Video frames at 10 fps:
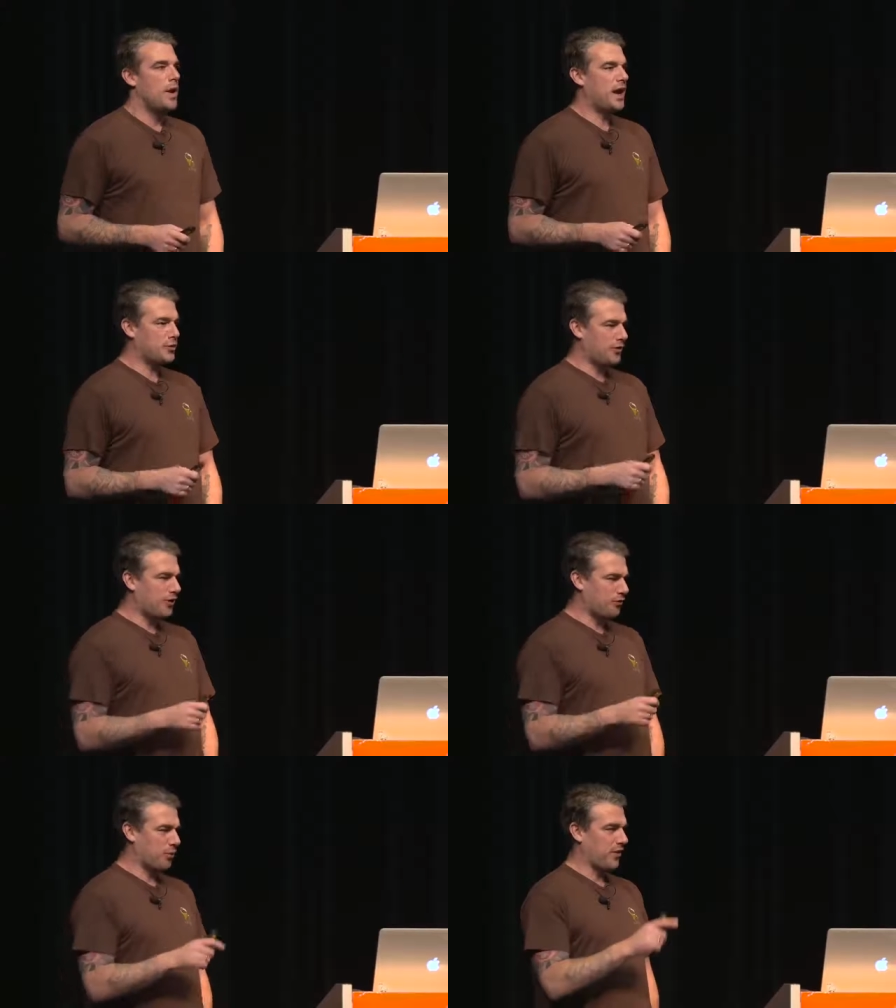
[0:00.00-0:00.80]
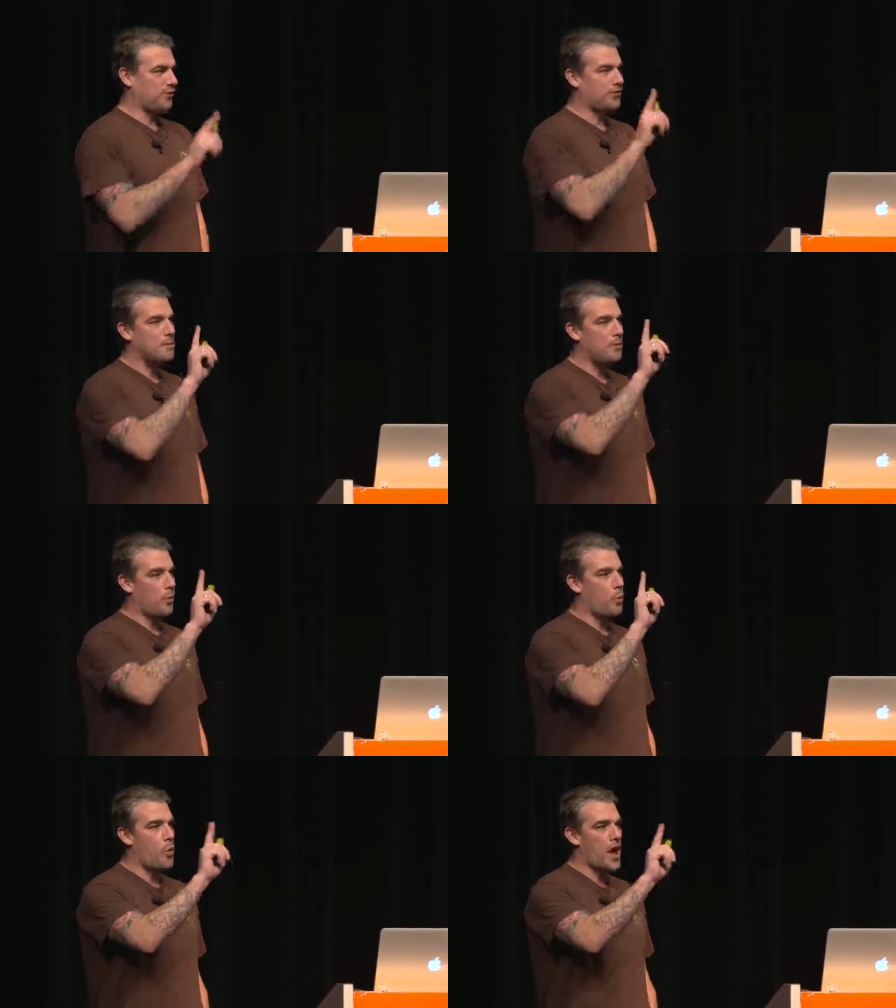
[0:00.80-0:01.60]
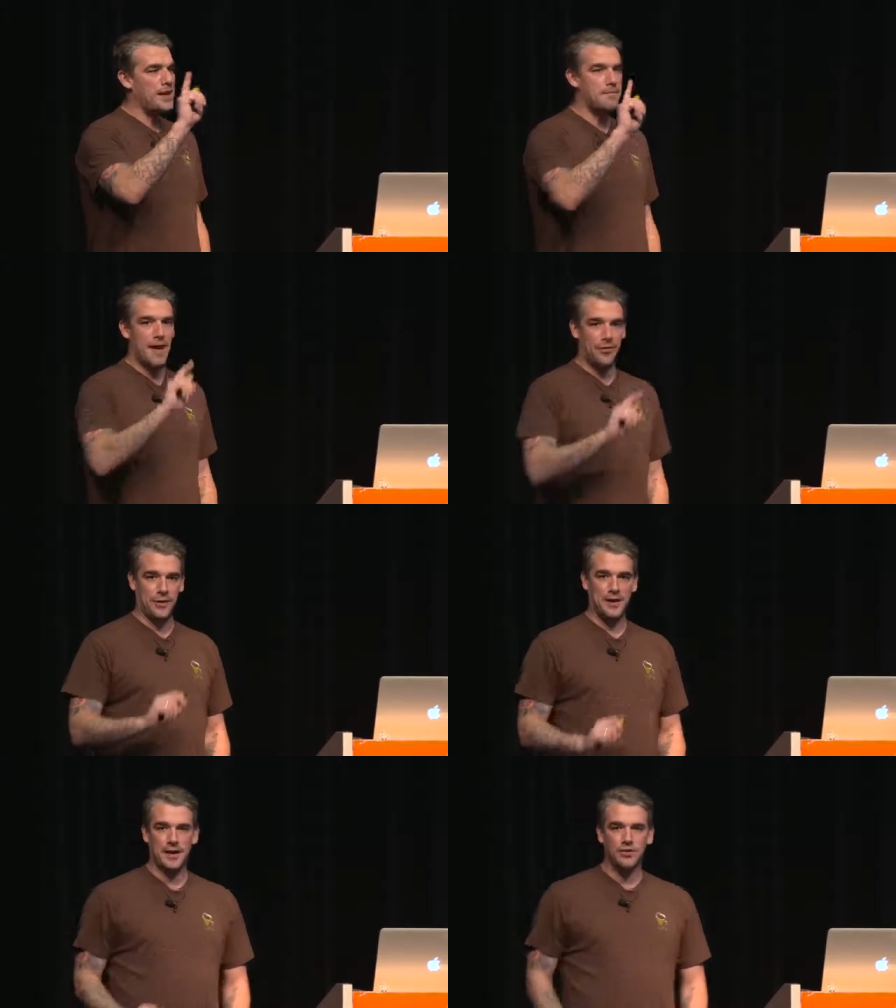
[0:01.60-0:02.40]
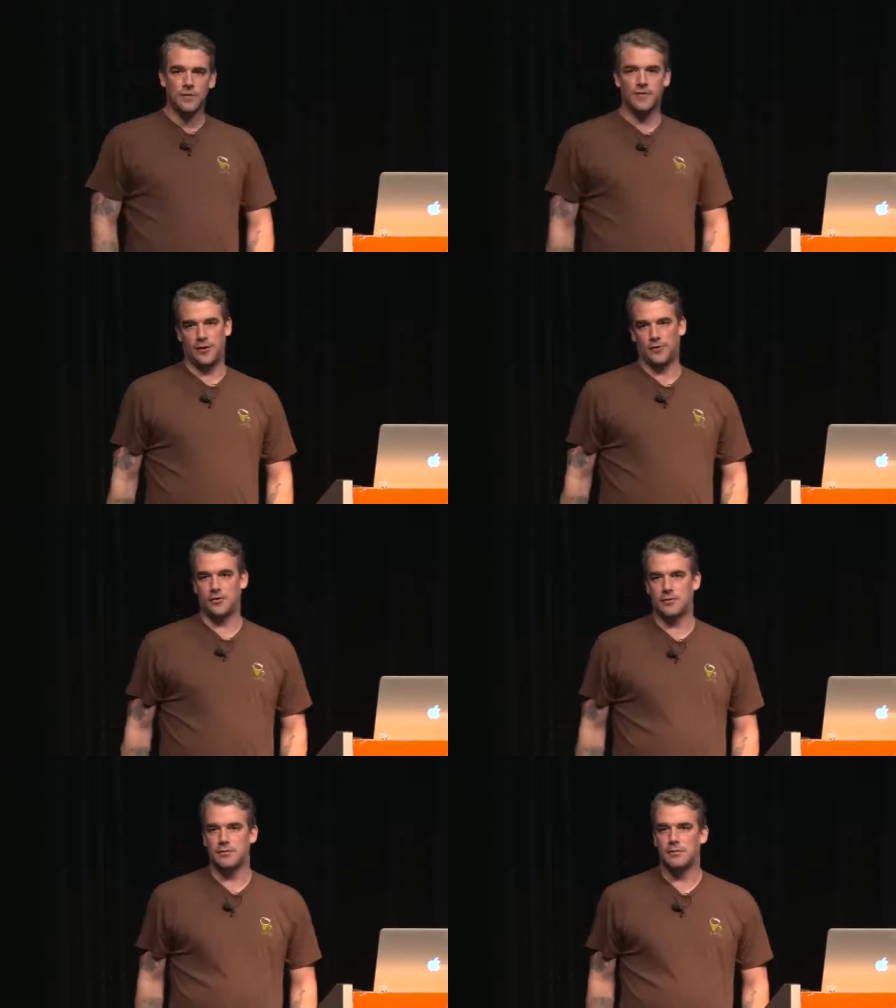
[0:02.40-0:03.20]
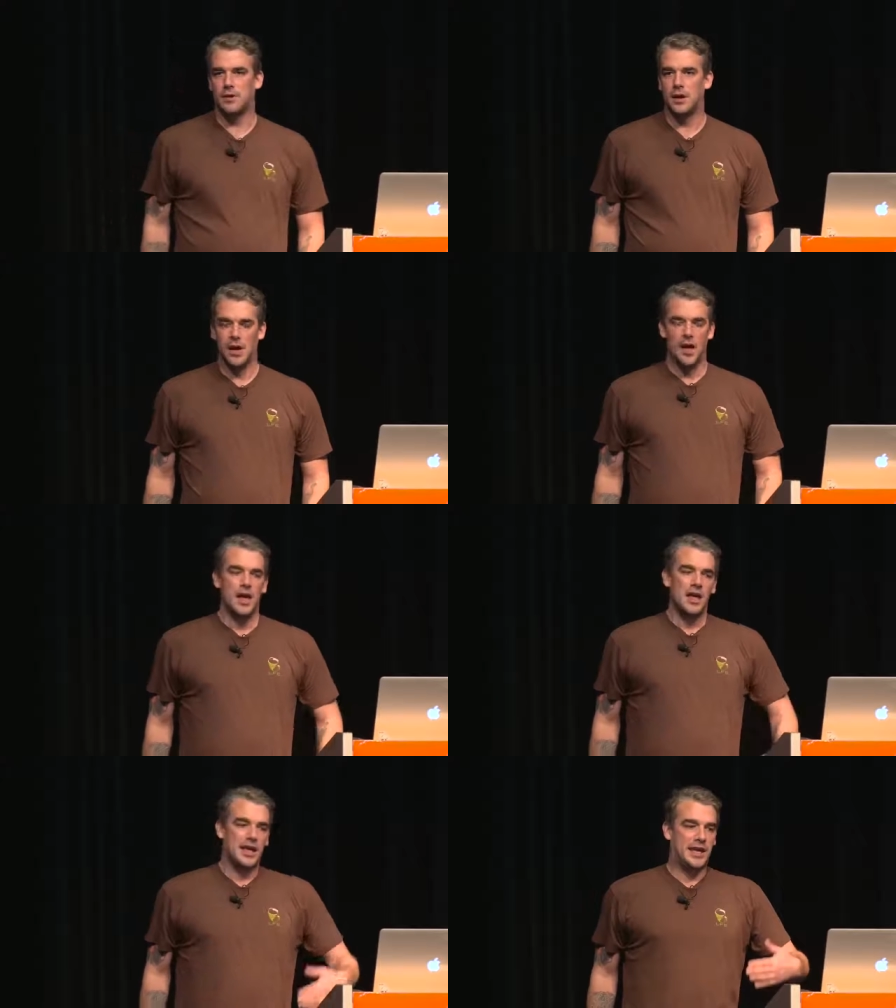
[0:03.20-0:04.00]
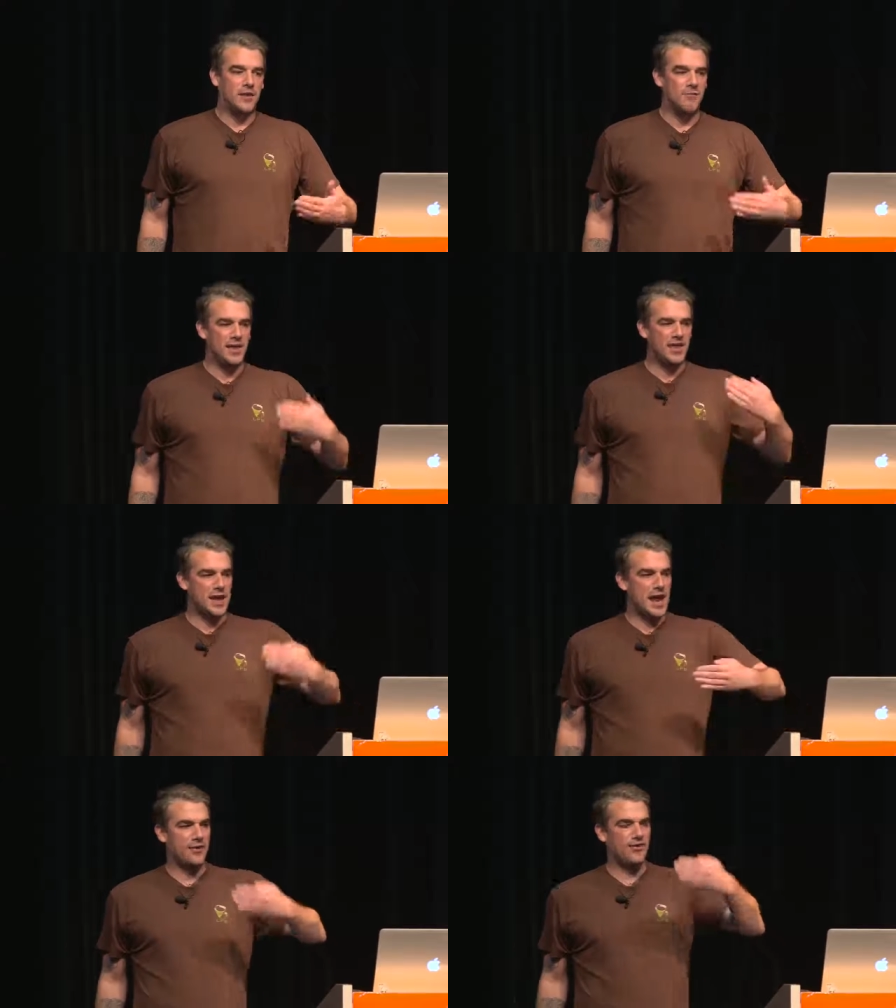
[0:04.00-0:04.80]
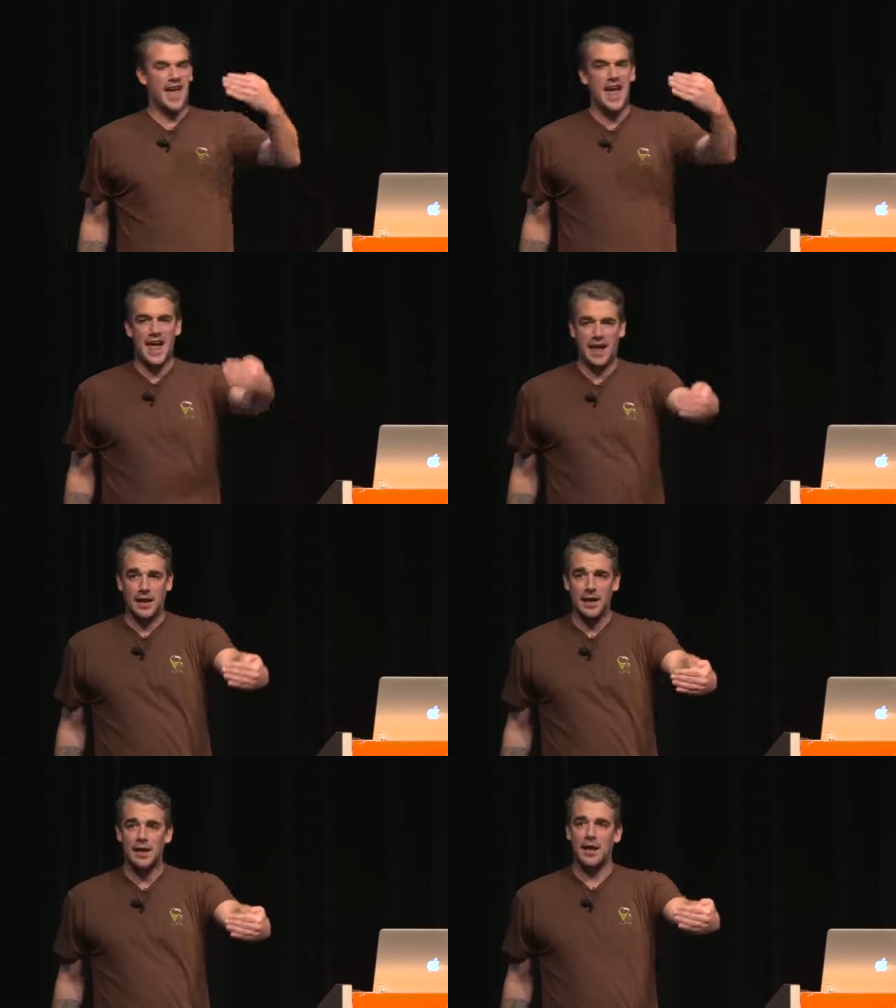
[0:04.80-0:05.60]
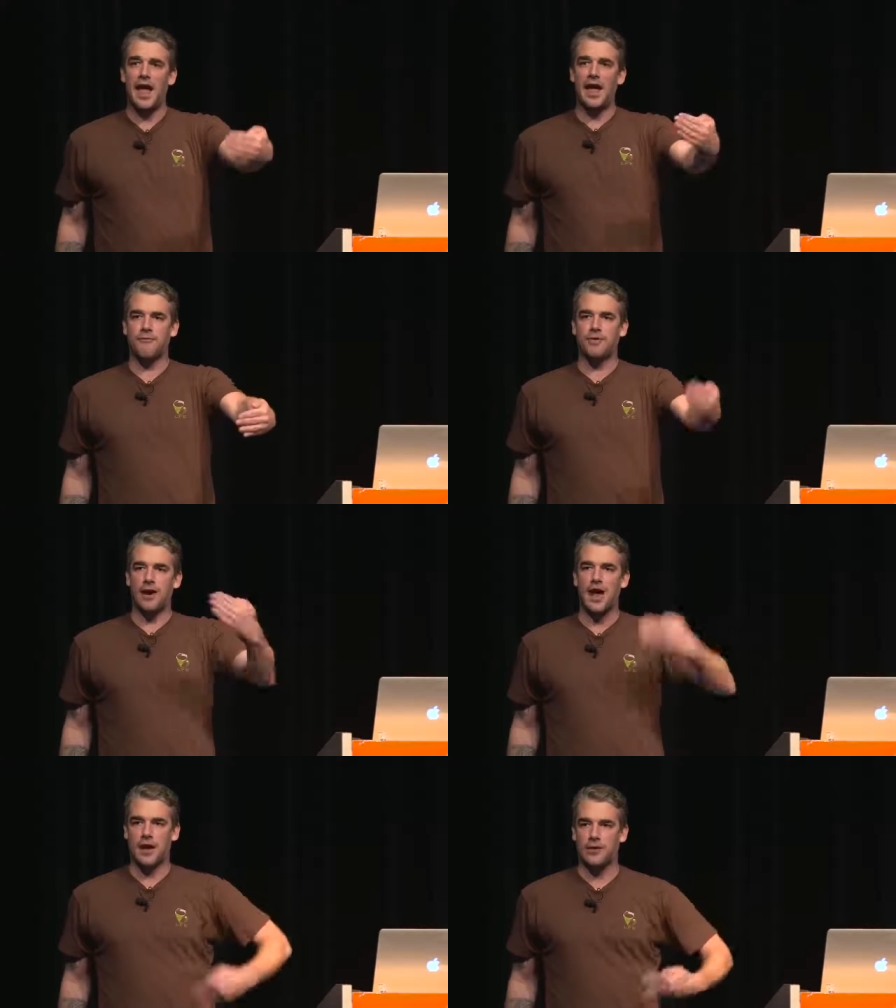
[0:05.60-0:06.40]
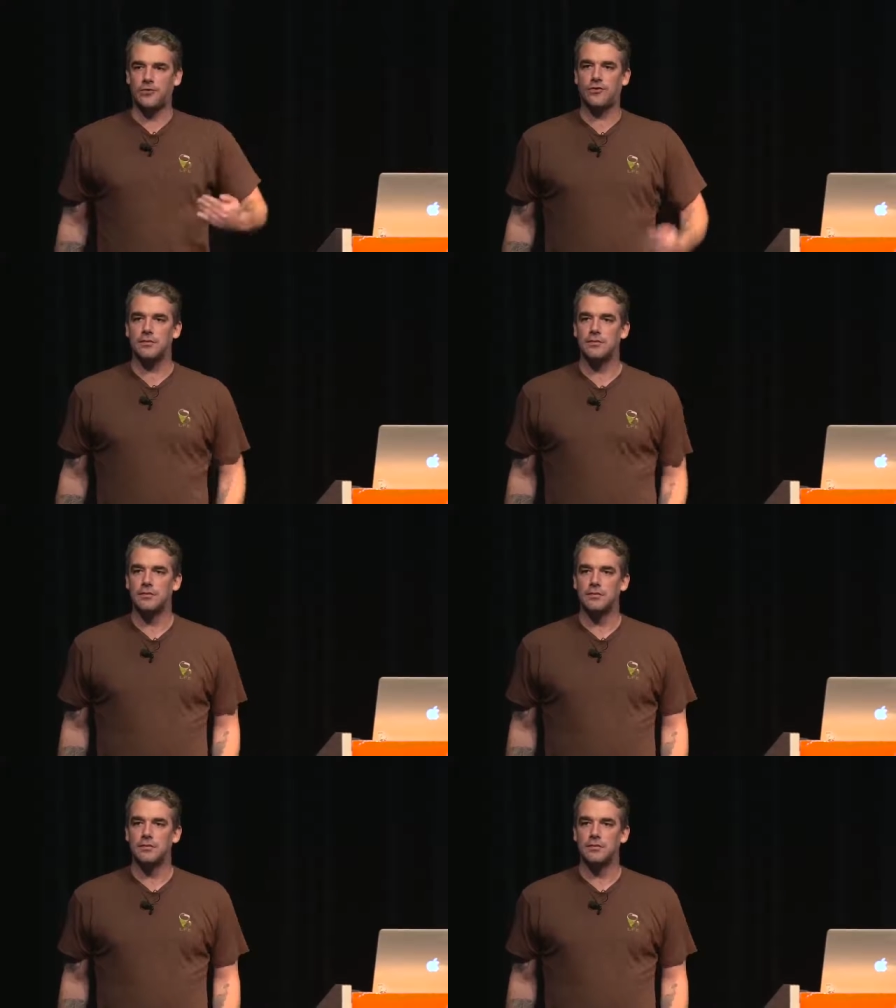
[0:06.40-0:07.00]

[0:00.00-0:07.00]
We could do this with a simple one method interface give me the next n after x.